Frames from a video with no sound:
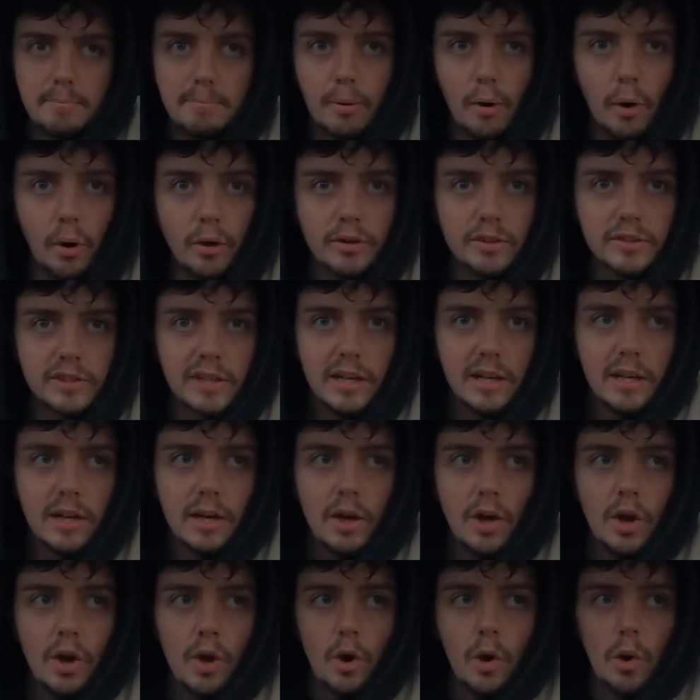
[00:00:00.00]
But
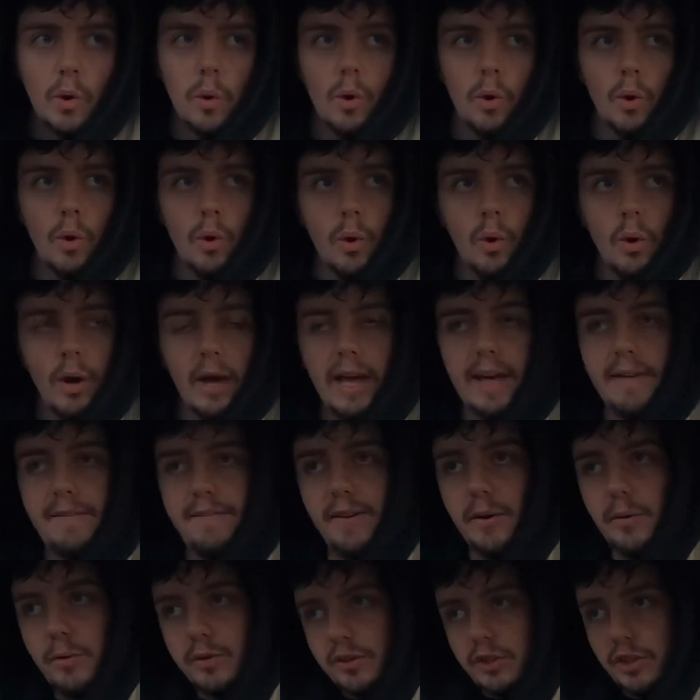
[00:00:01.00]
if
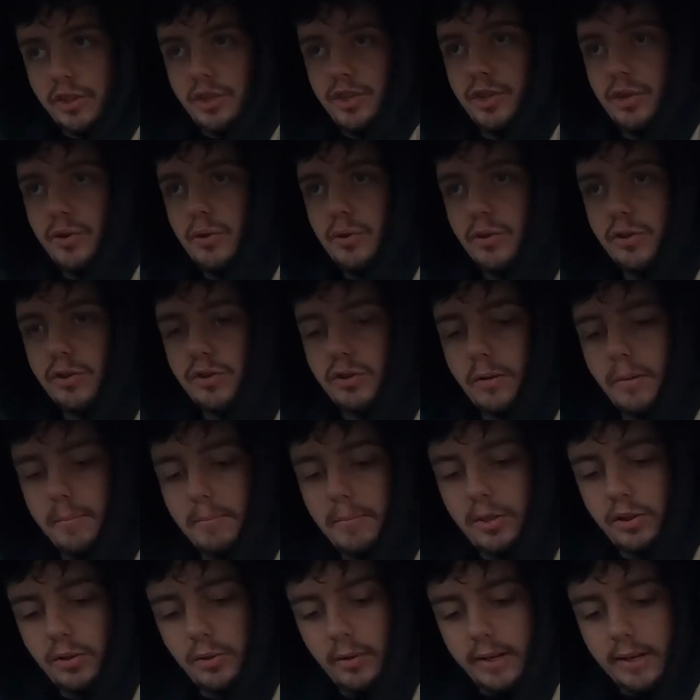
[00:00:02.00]
it was to choose
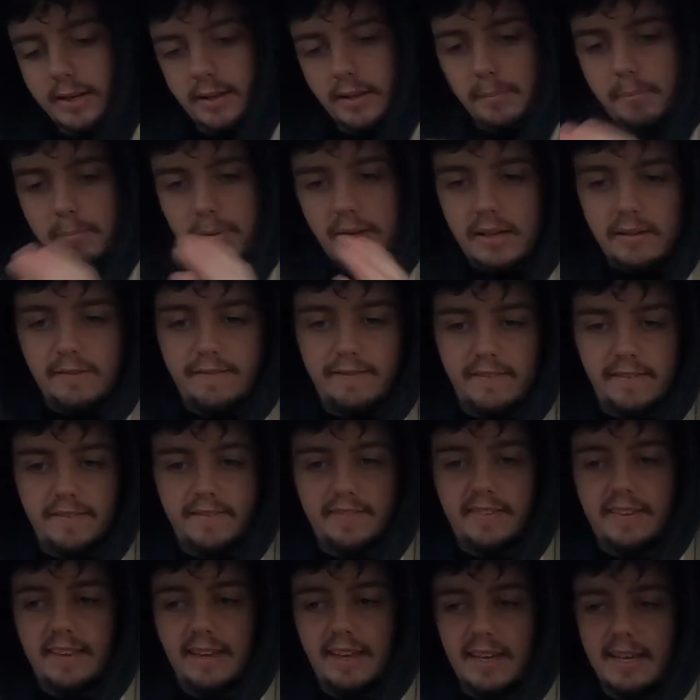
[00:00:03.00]
between the
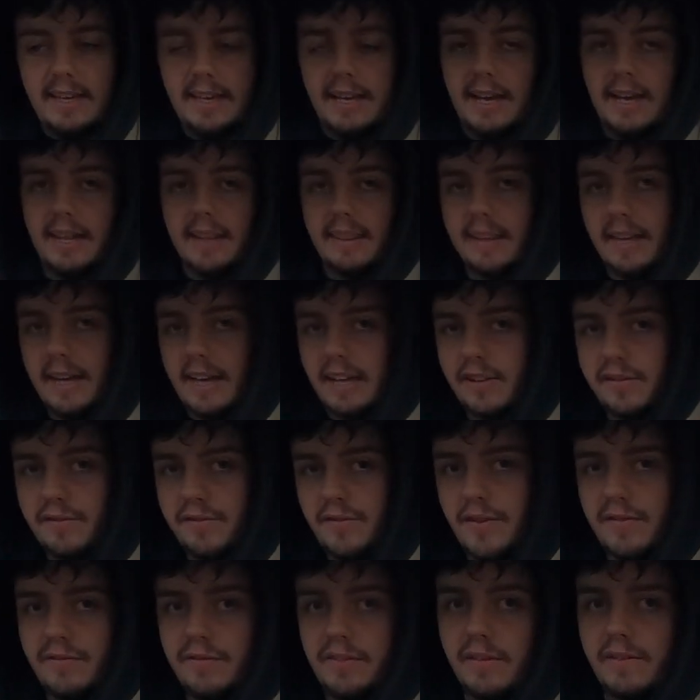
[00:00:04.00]
B58 and the
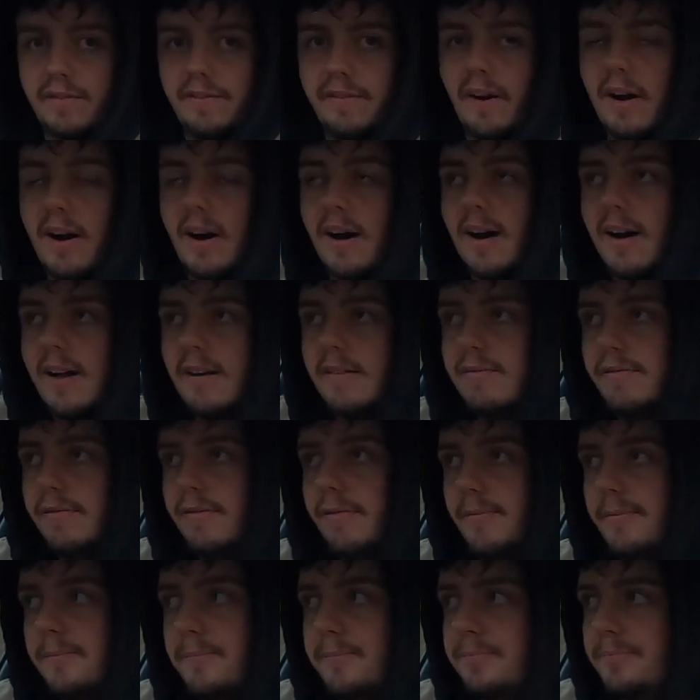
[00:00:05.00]

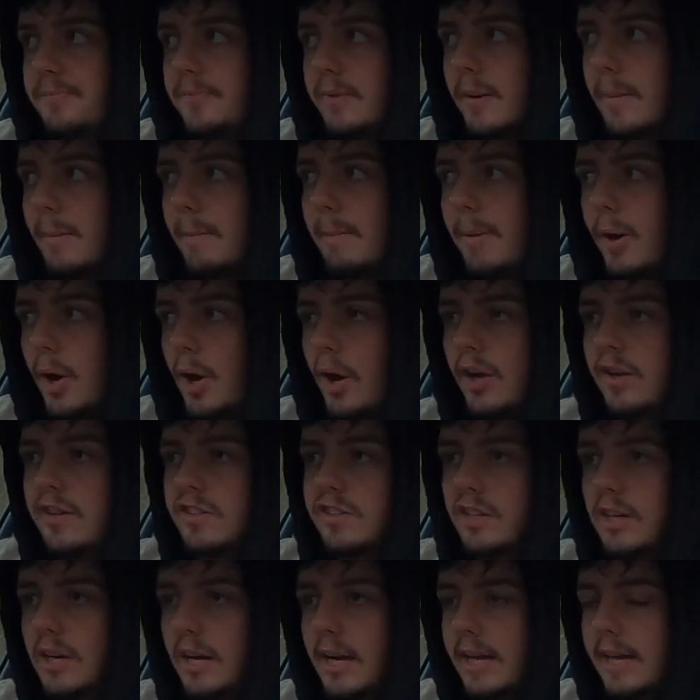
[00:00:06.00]
S55,
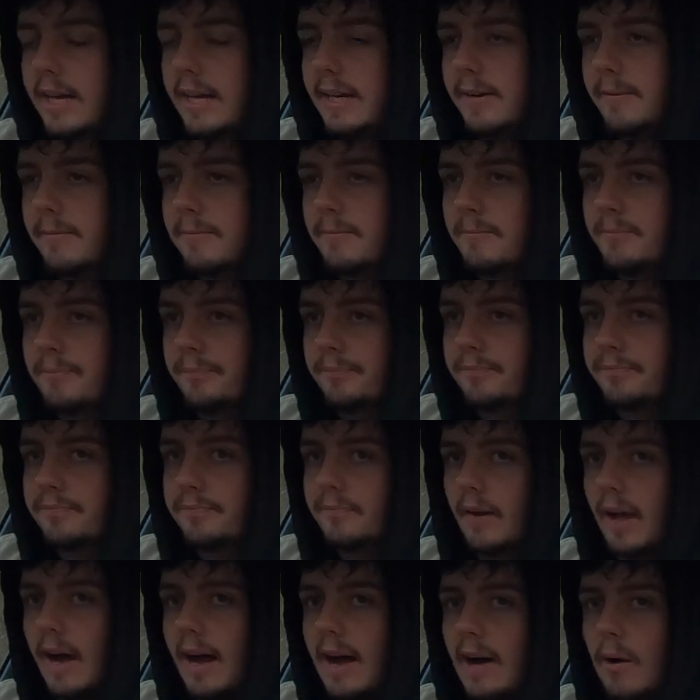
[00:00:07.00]
personally,
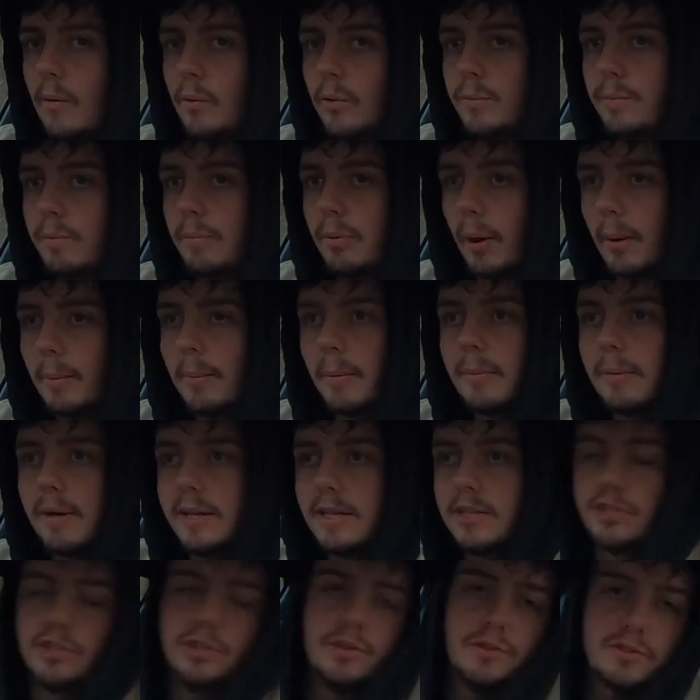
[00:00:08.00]
I would
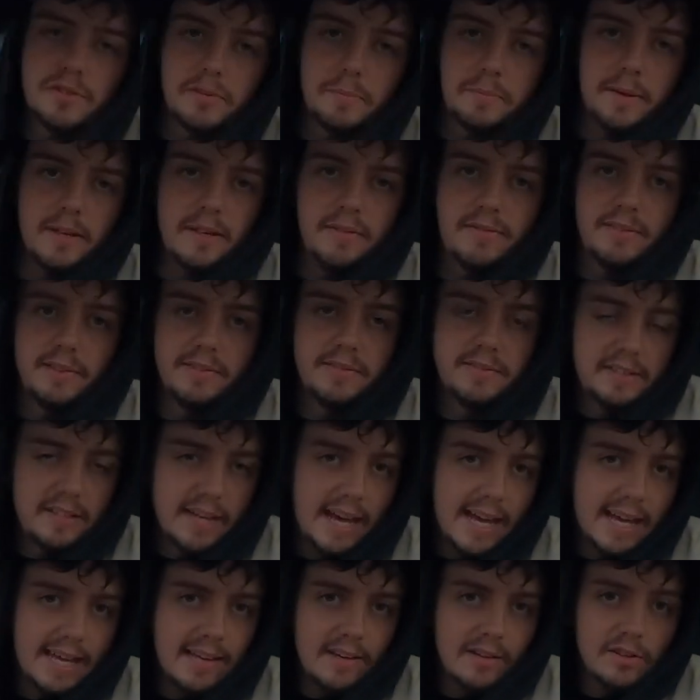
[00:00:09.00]
probably choose the
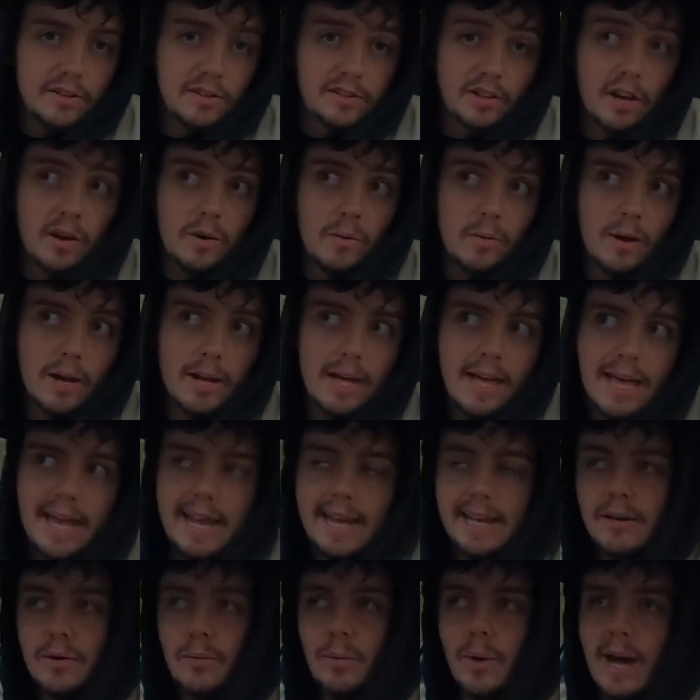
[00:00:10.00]
B58. So
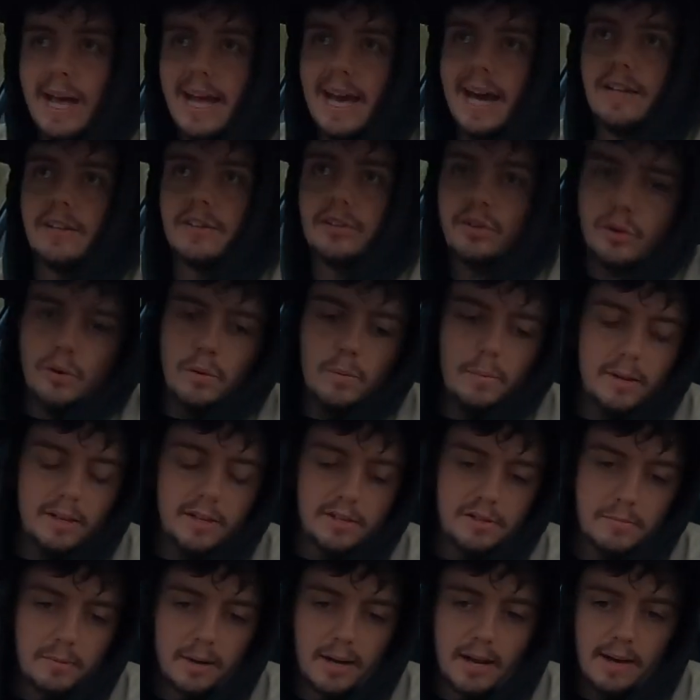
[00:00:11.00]
in a way, I do
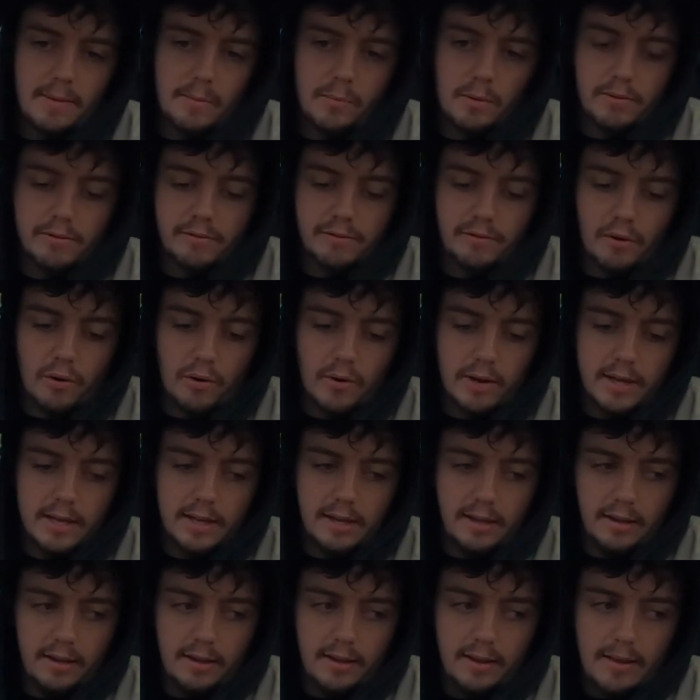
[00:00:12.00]
miss my
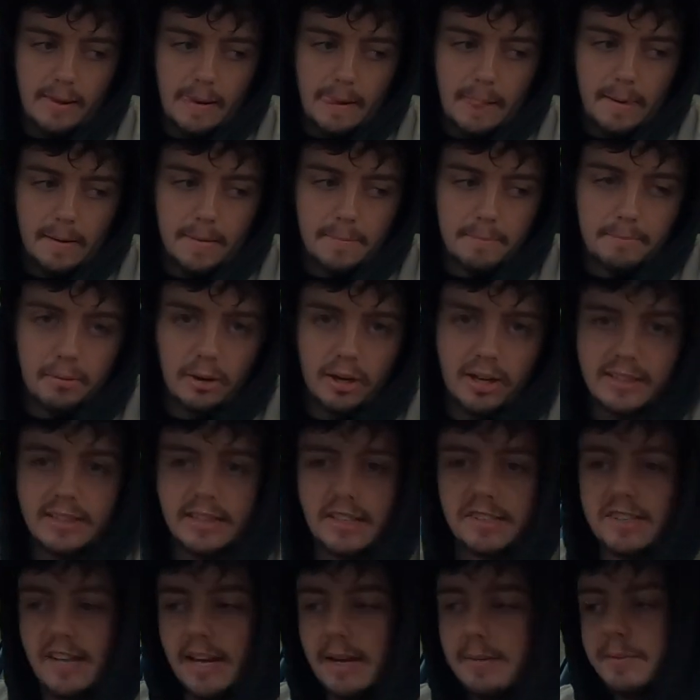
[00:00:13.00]
M140, but at
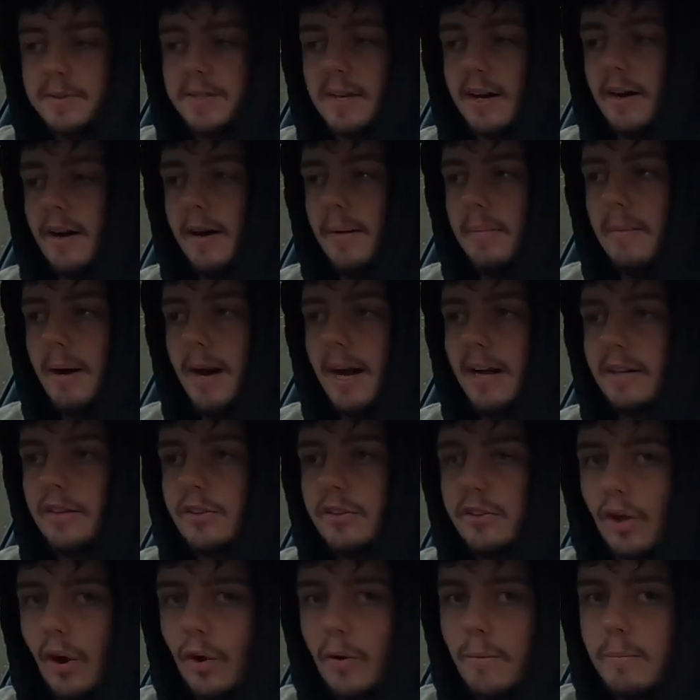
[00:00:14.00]
the same time, I
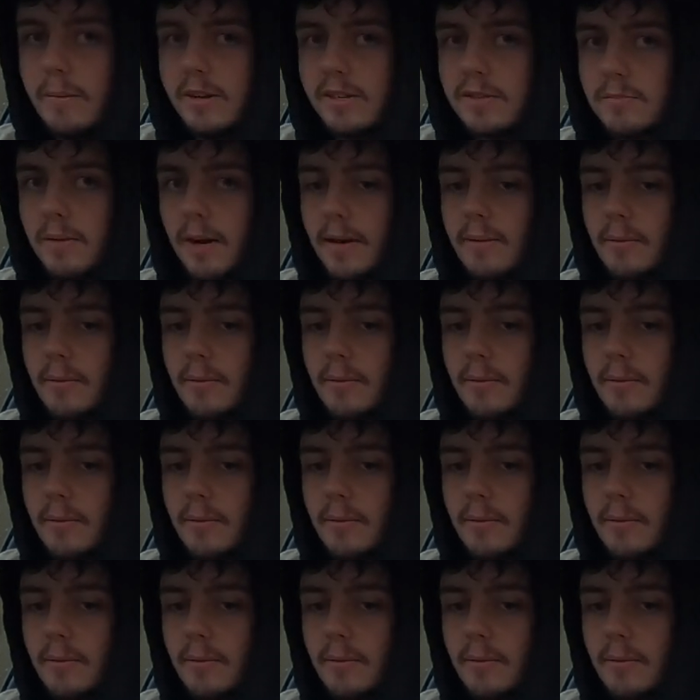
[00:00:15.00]
don't miss my